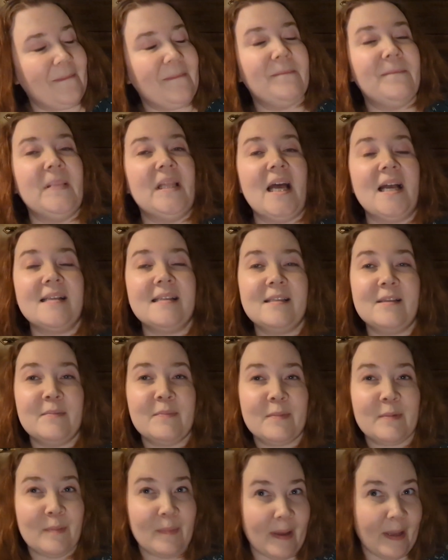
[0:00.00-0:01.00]

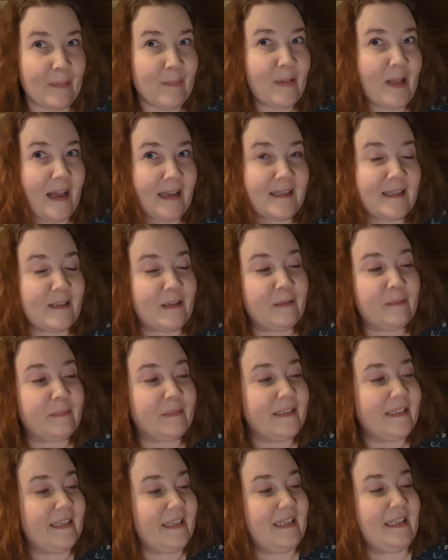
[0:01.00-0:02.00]
blossom,
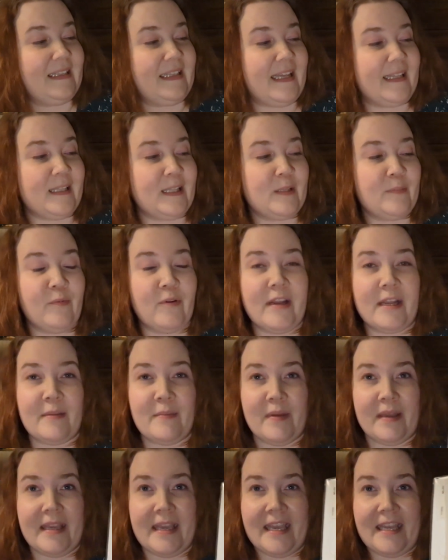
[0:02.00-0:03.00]
let spring
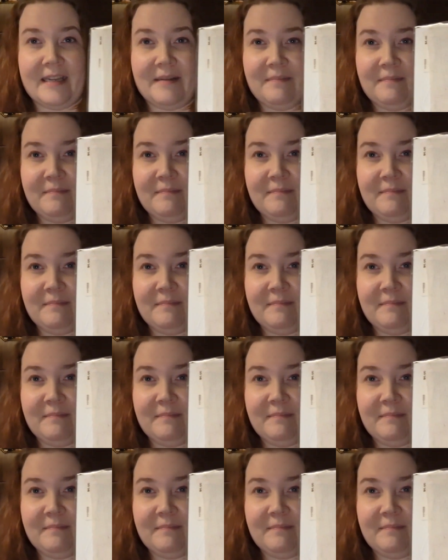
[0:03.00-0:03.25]
begin.